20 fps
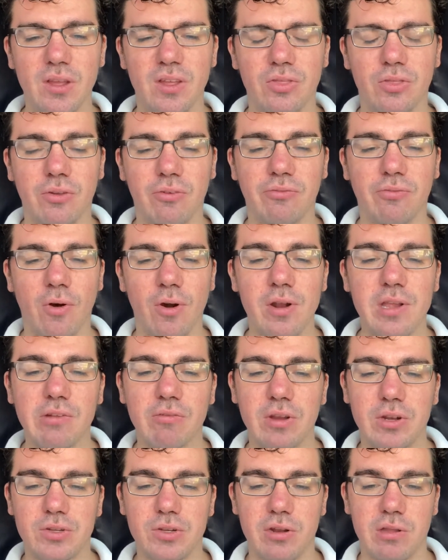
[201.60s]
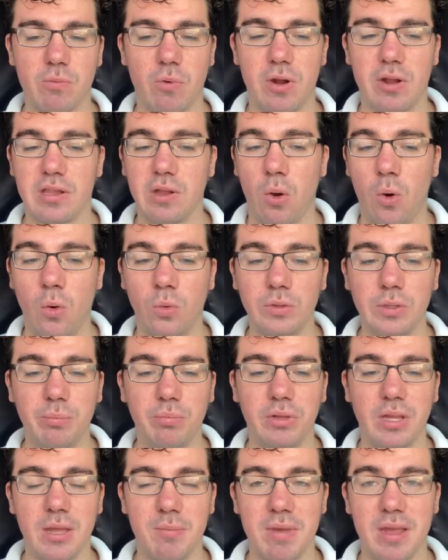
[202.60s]
The forest creatures were his only
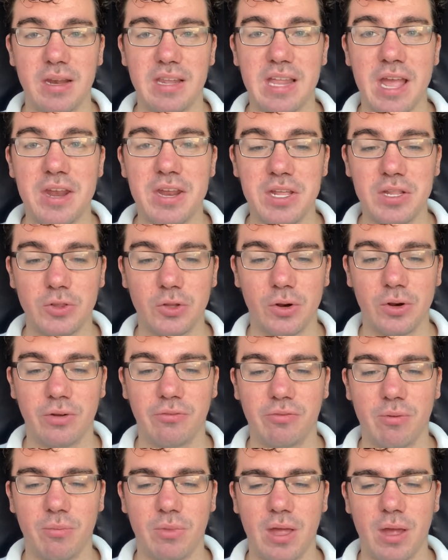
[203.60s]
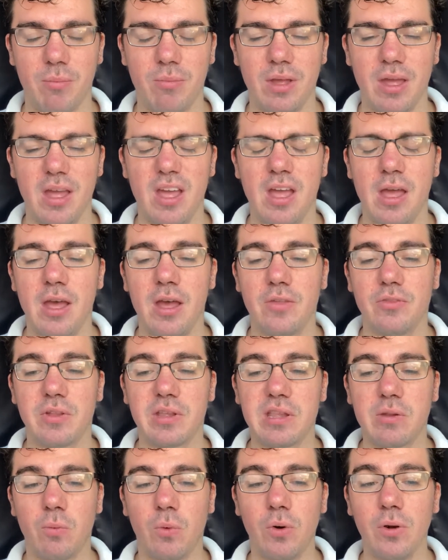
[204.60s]
playmates, and he learned from them. The
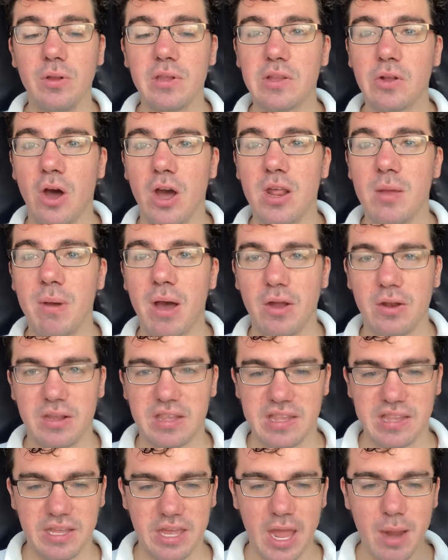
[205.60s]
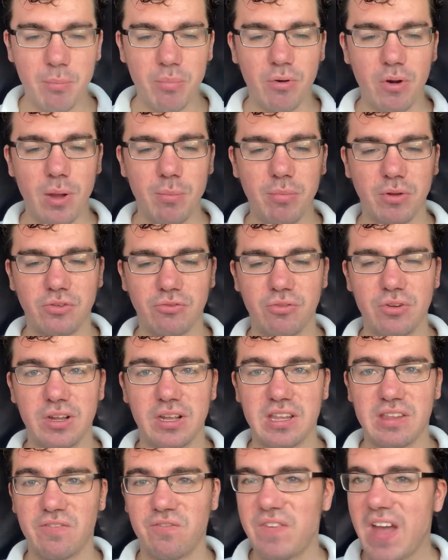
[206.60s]
squirrels taught him how to scamper up a tree
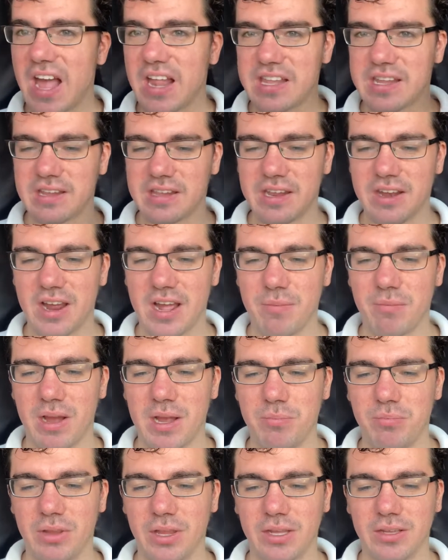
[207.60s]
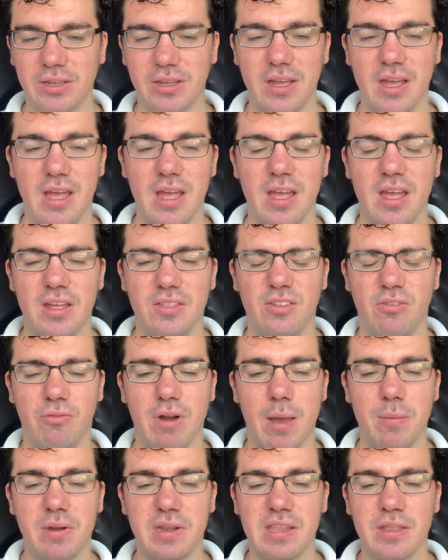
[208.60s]
as fast as an eye might blink. The
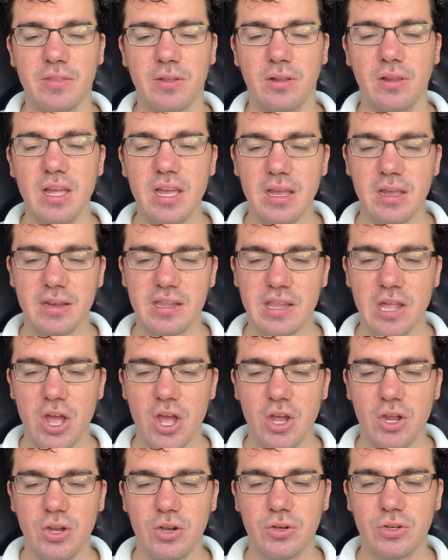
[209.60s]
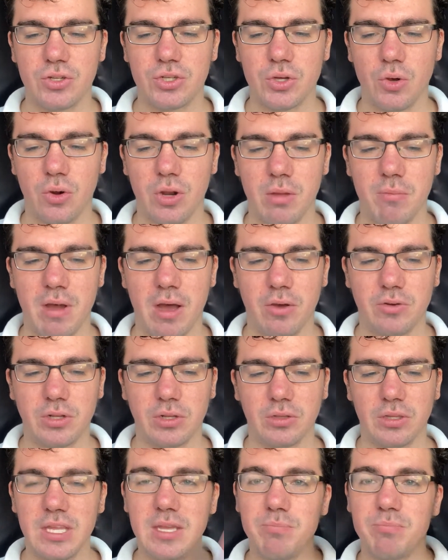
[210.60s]
rabbits in the glades showed him how to
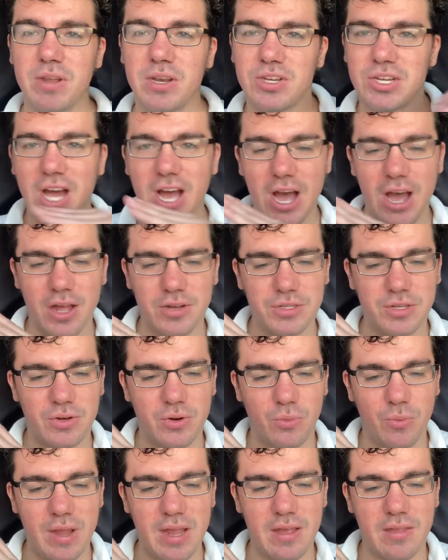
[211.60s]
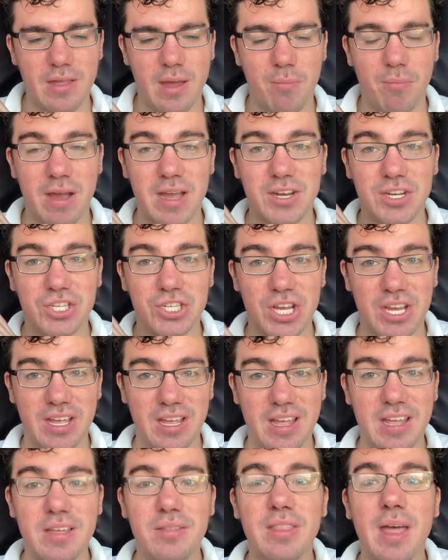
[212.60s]
leap and dodge in a way that might
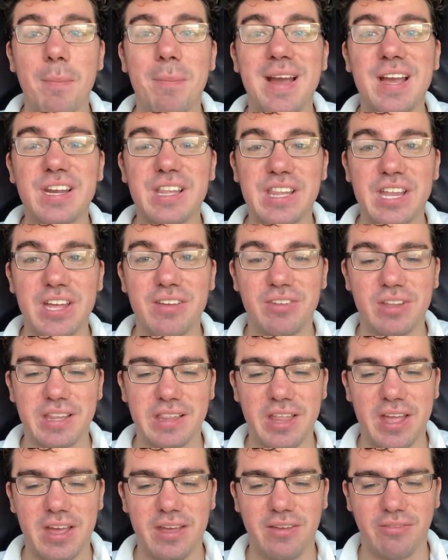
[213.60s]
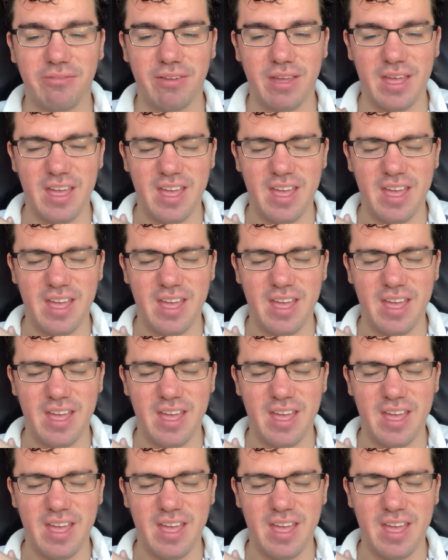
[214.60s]
save his life.